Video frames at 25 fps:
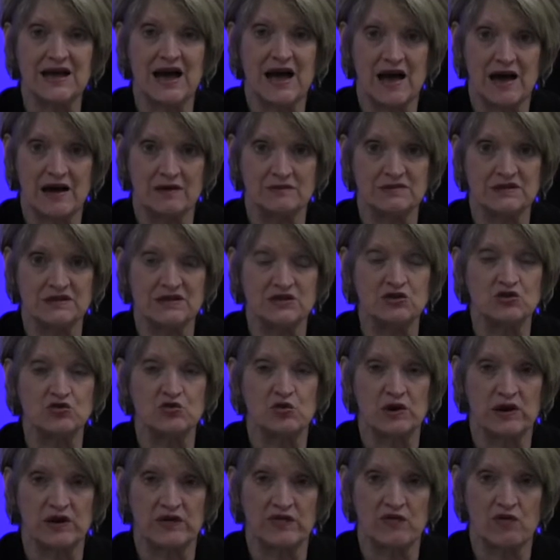times in
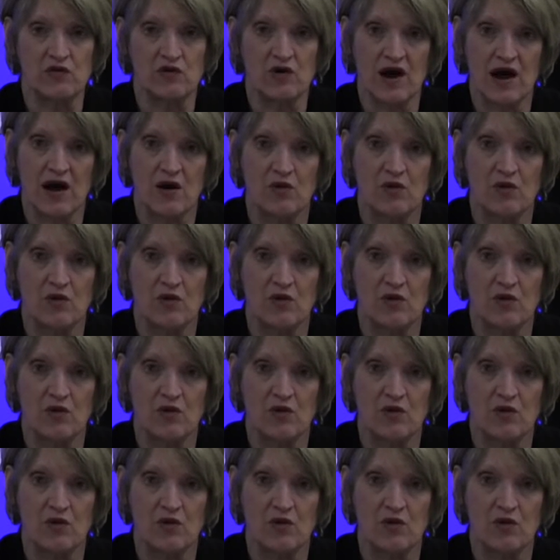24